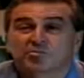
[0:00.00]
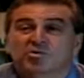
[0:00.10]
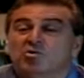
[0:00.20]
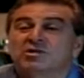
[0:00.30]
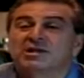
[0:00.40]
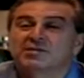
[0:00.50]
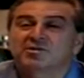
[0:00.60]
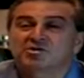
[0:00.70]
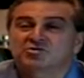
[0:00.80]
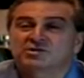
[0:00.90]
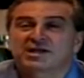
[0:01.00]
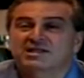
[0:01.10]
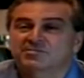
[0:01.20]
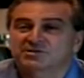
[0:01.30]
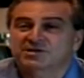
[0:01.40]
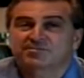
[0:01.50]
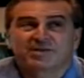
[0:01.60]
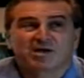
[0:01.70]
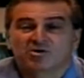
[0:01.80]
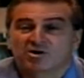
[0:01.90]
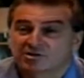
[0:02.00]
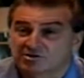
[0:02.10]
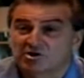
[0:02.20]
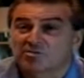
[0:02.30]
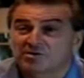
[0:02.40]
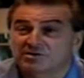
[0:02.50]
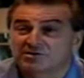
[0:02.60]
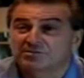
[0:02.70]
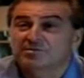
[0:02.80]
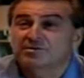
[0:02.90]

but we were only able to use 90% power on the turbines.